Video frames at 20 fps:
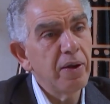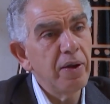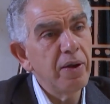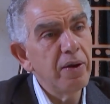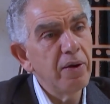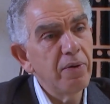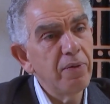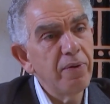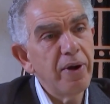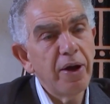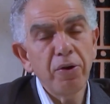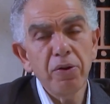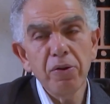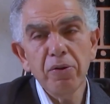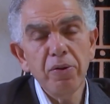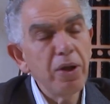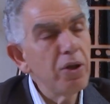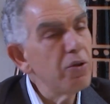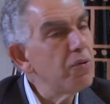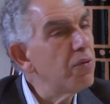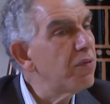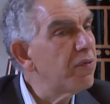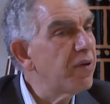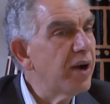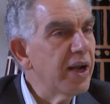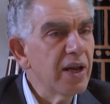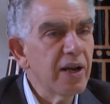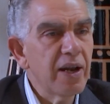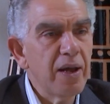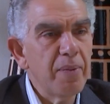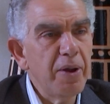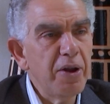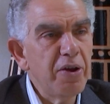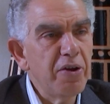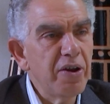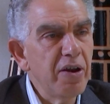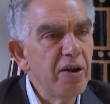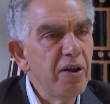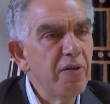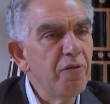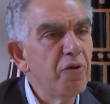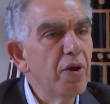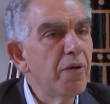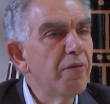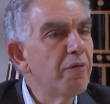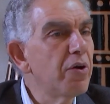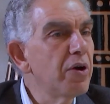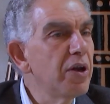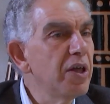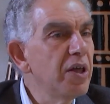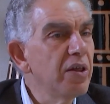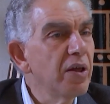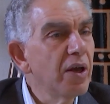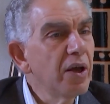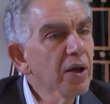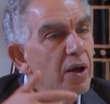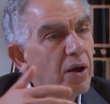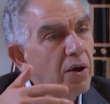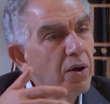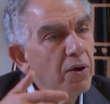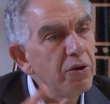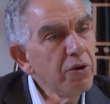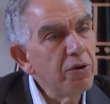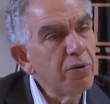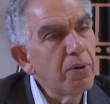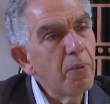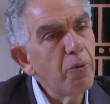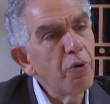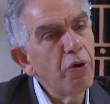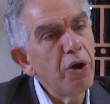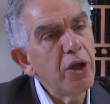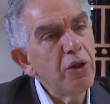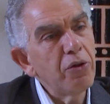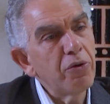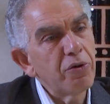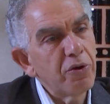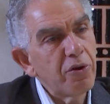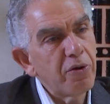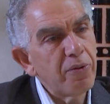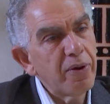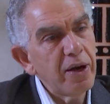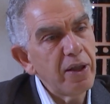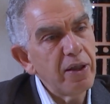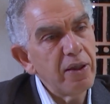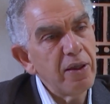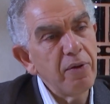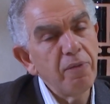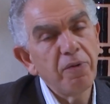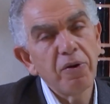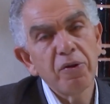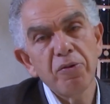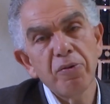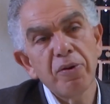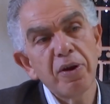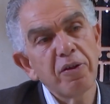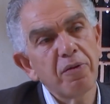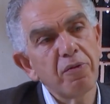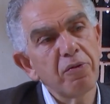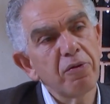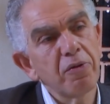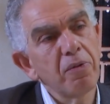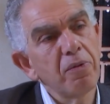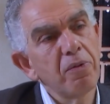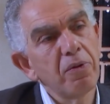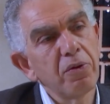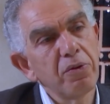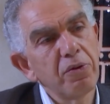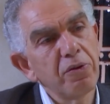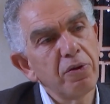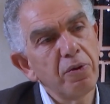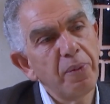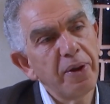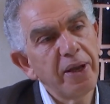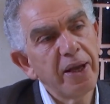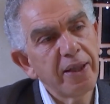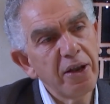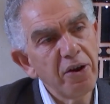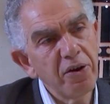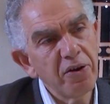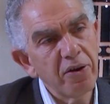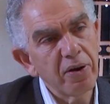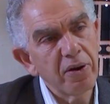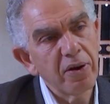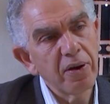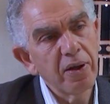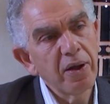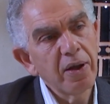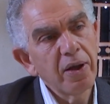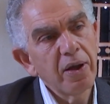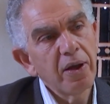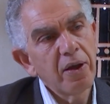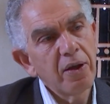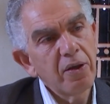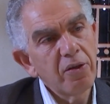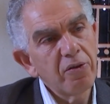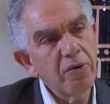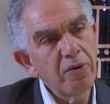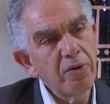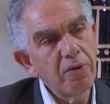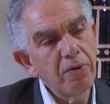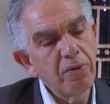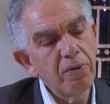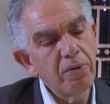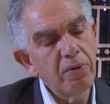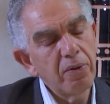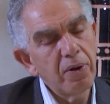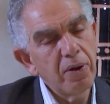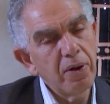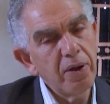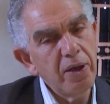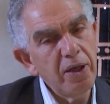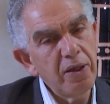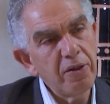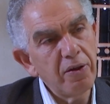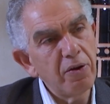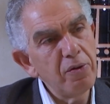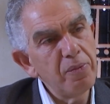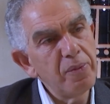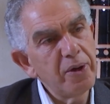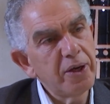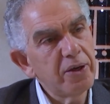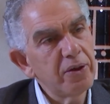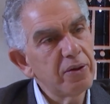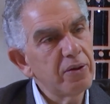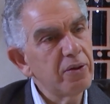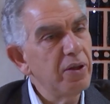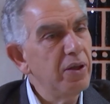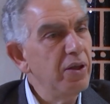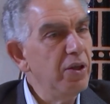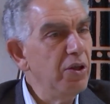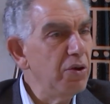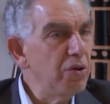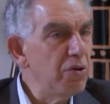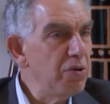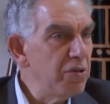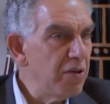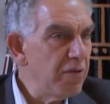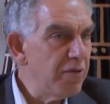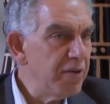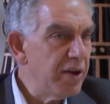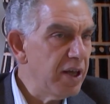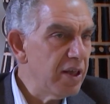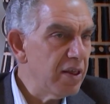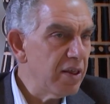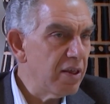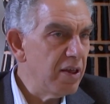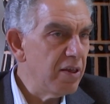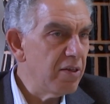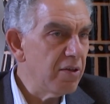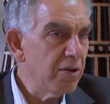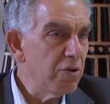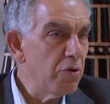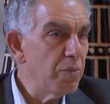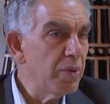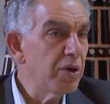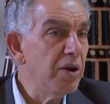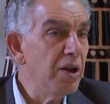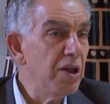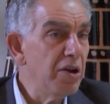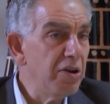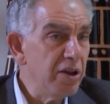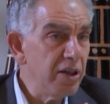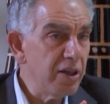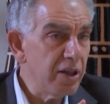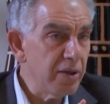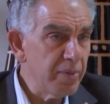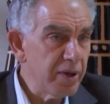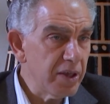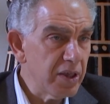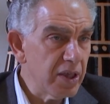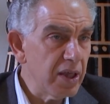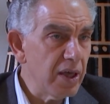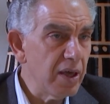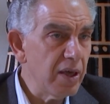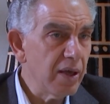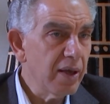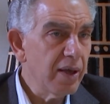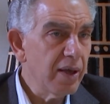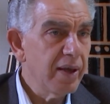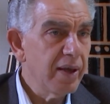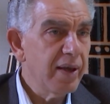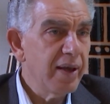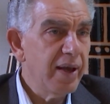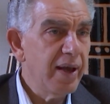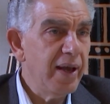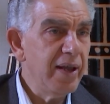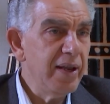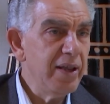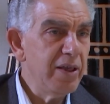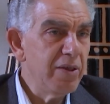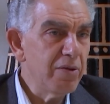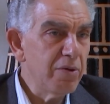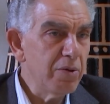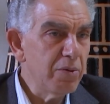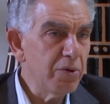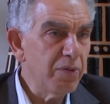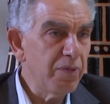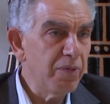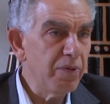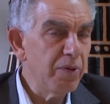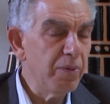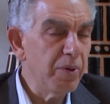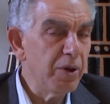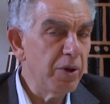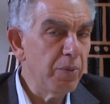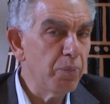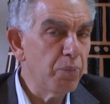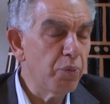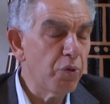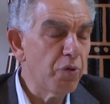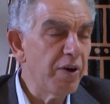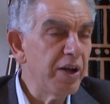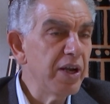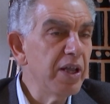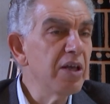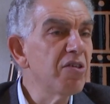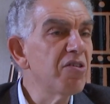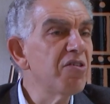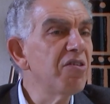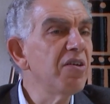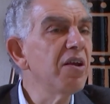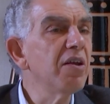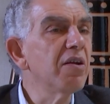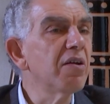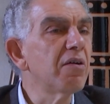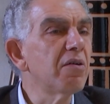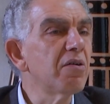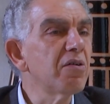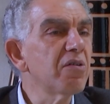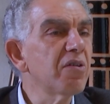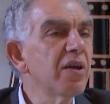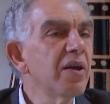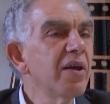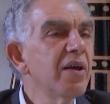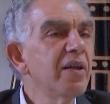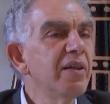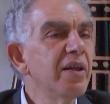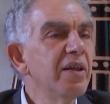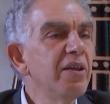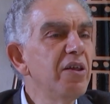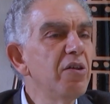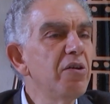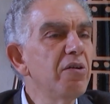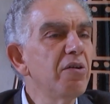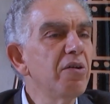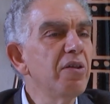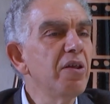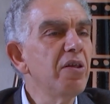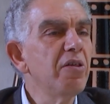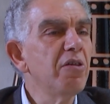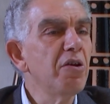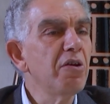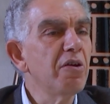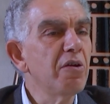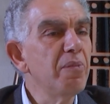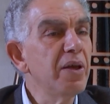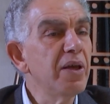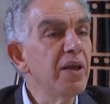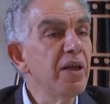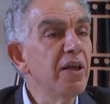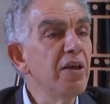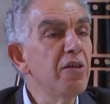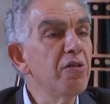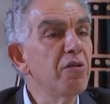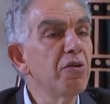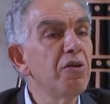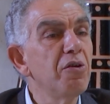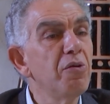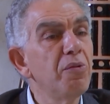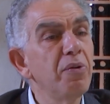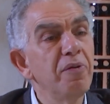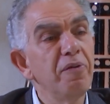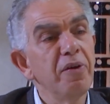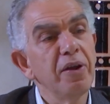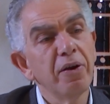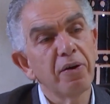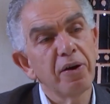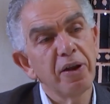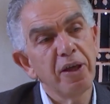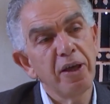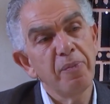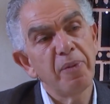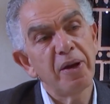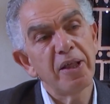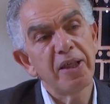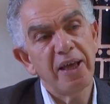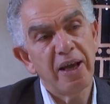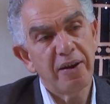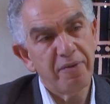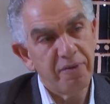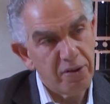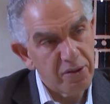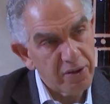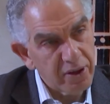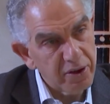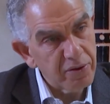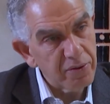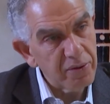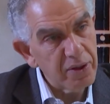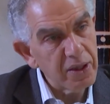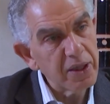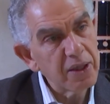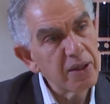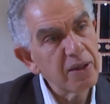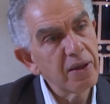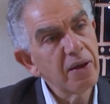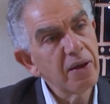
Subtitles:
We are not going to fight climate change if you have only Europe going to neutrality, where the rest of the world doesn't pay attention. So it's all about inclusiveness, it's all about legitimacy, and it's all about providing signals that is not decision-making is not driven only by the advanced countries.